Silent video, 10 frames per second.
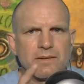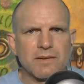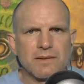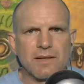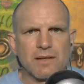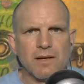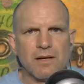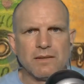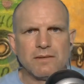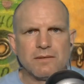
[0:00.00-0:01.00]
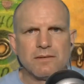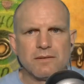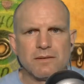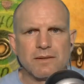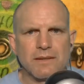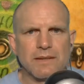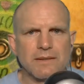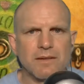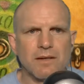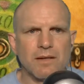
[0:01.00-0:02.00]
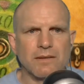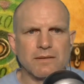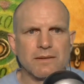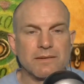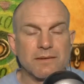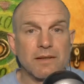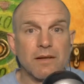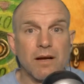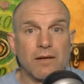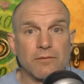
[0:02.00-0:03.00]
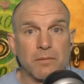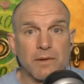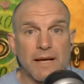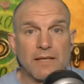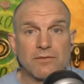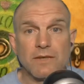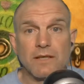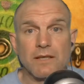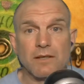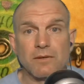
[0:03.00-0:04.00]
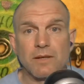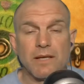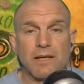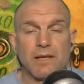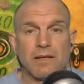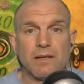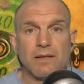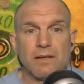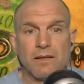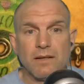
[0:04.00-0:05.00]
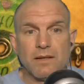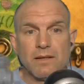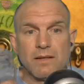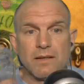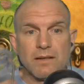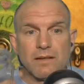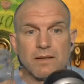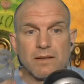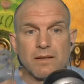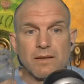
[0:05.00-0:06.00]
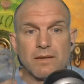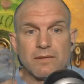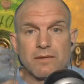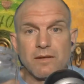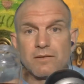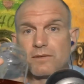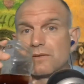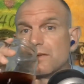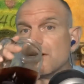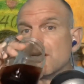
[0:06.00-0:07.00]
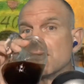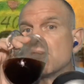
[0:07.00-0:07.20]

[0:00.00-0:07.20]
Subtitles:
this thing on? It is on. It's still on from the last video. And this is also still